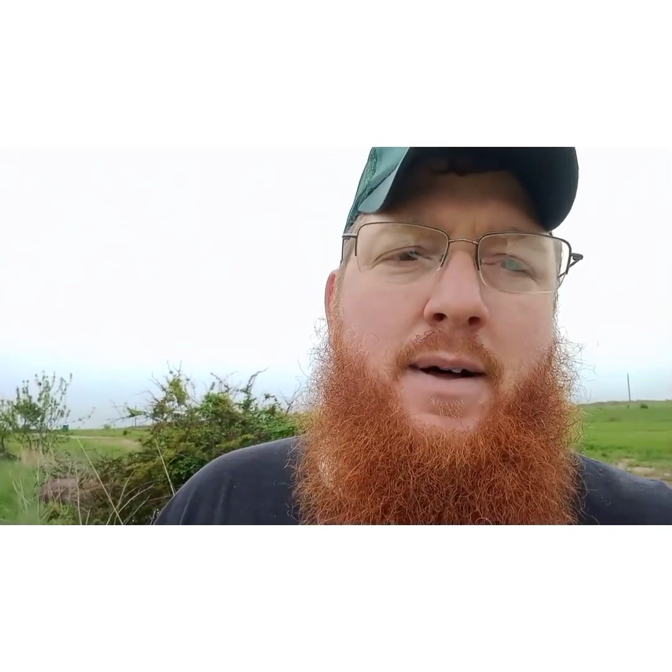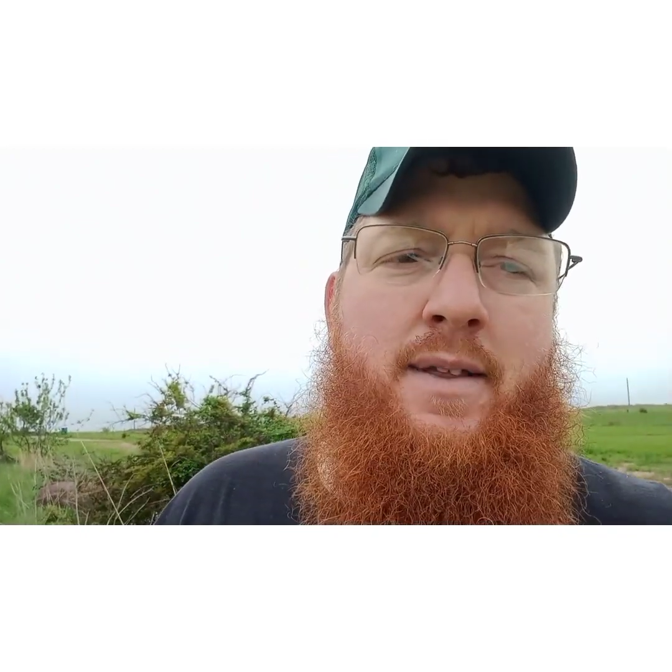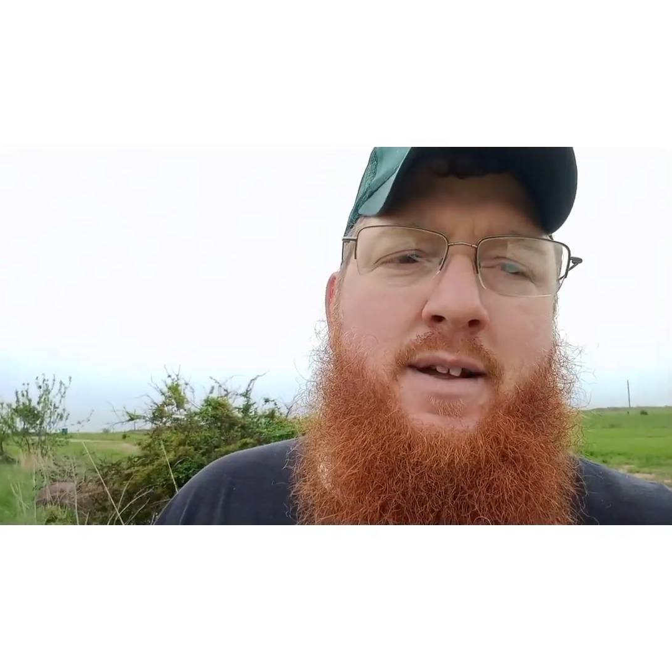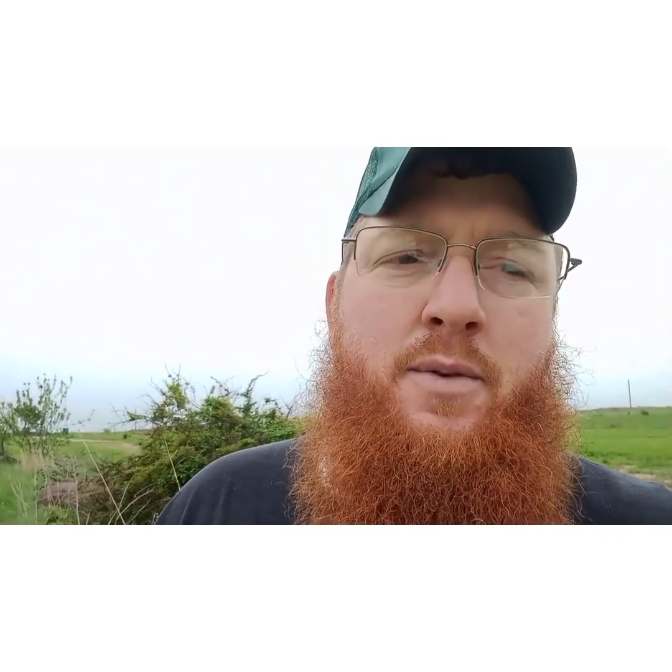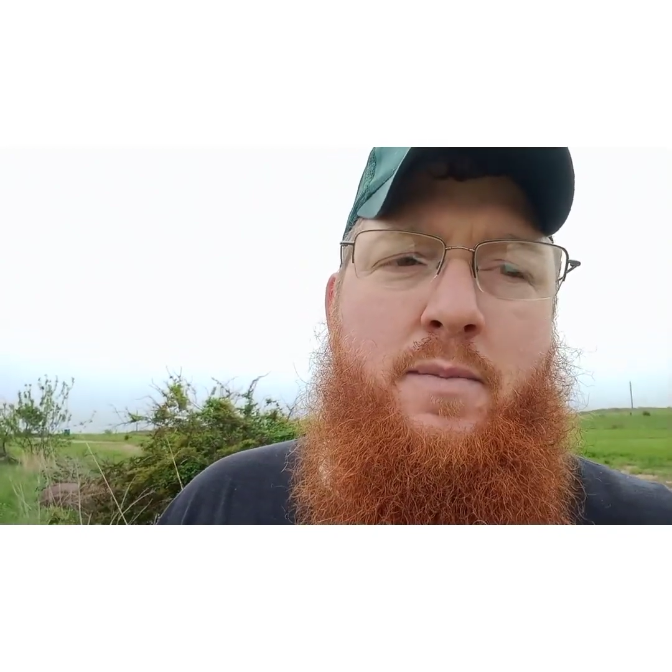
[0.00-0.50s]

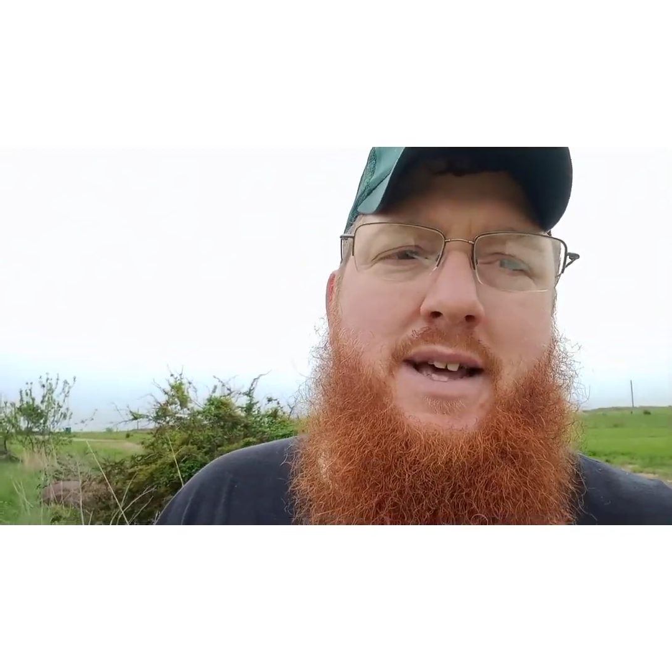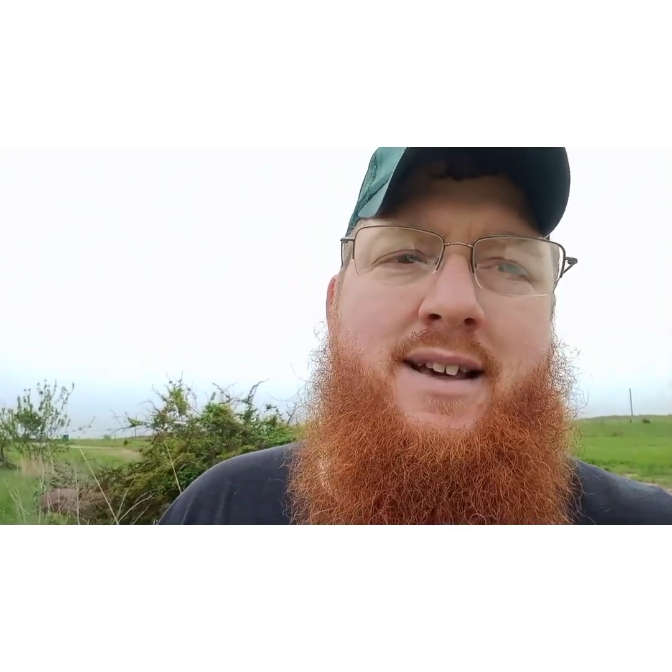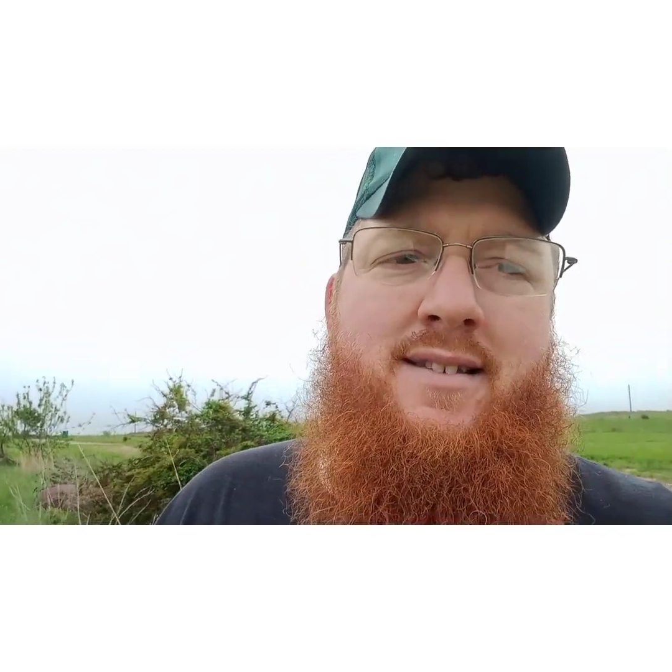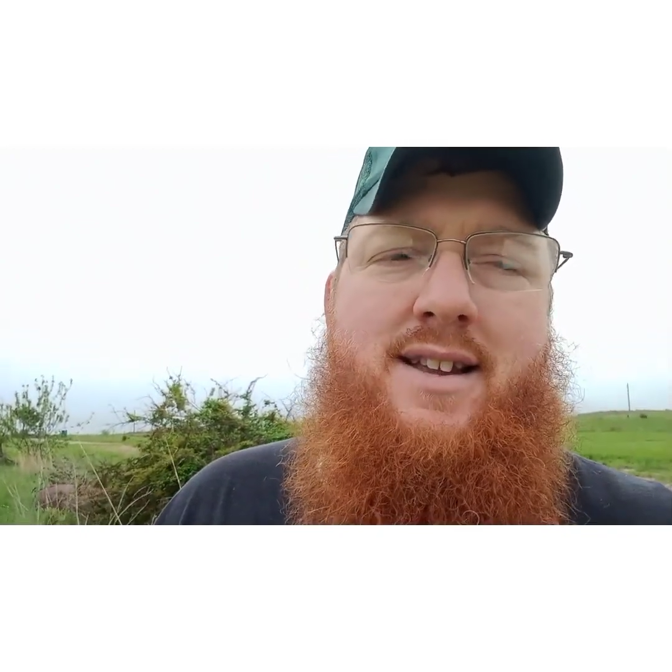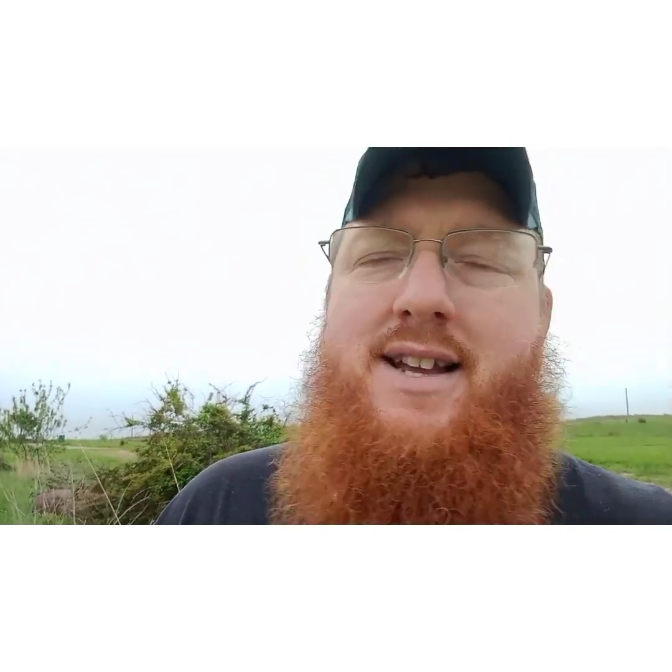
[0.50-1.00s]
it would be
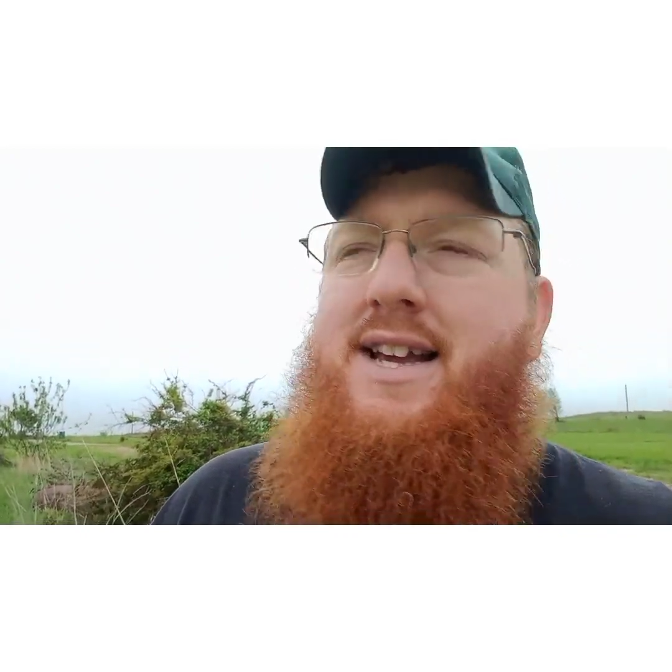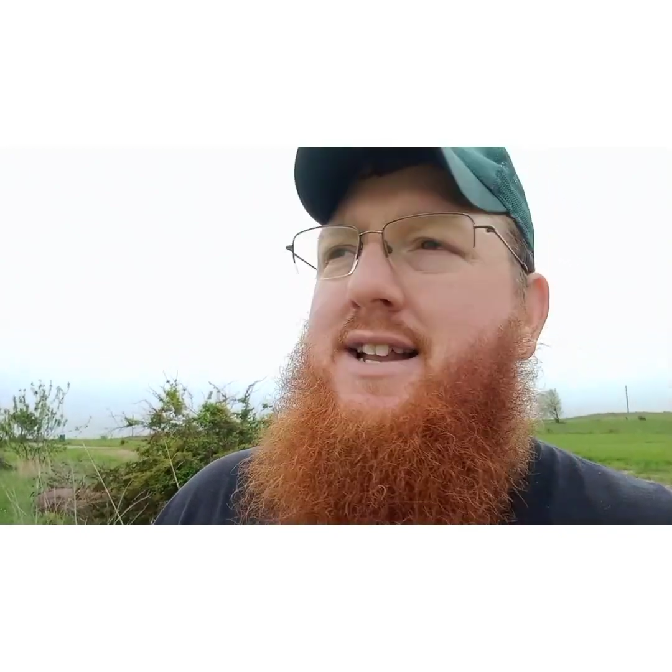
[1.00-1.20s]
easy to get